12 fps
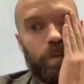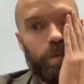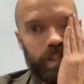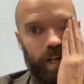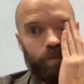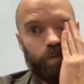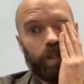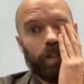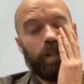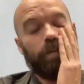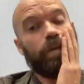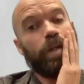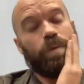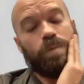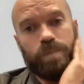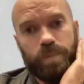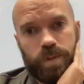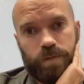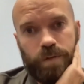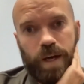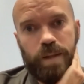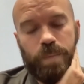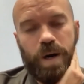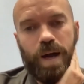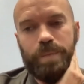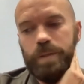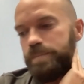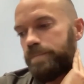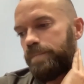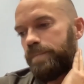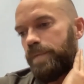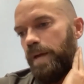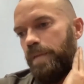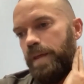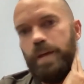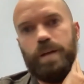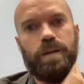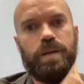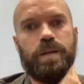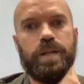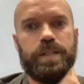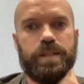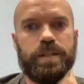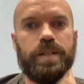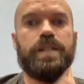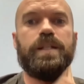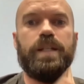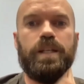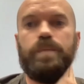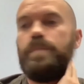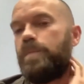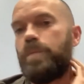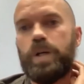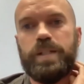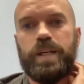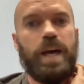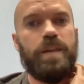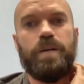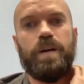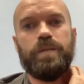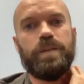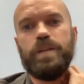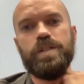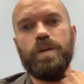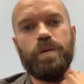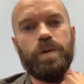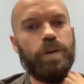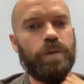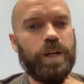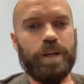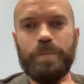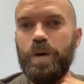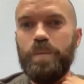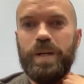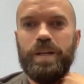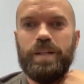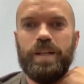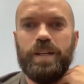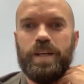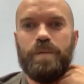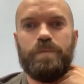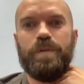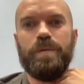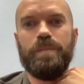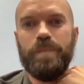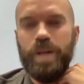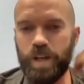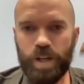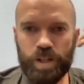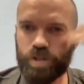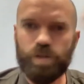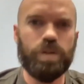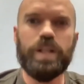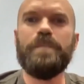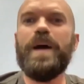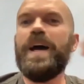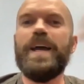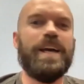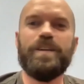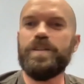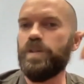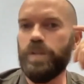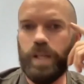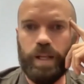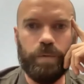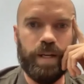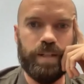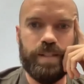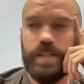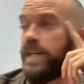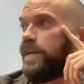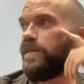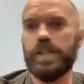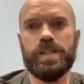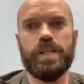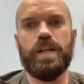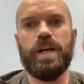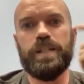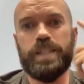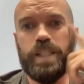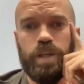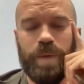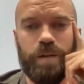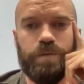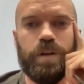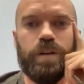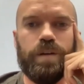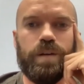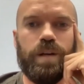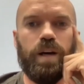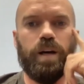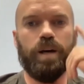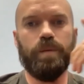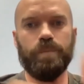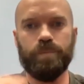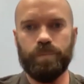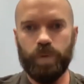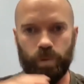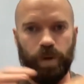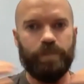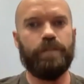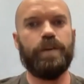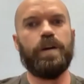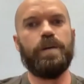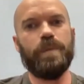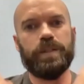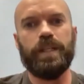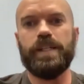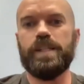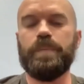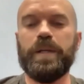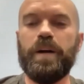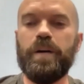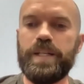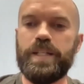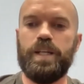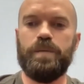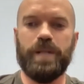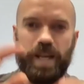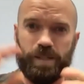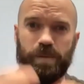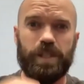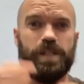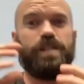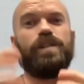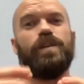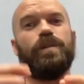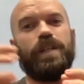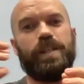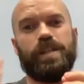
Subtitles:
just had to really, define the problem, and then the team worked together. There's no Eureka moment. It didn't come from solely my head or solely anyone else's head. It was just a team effort. We have a very multidisciplinary team, and as we just slowly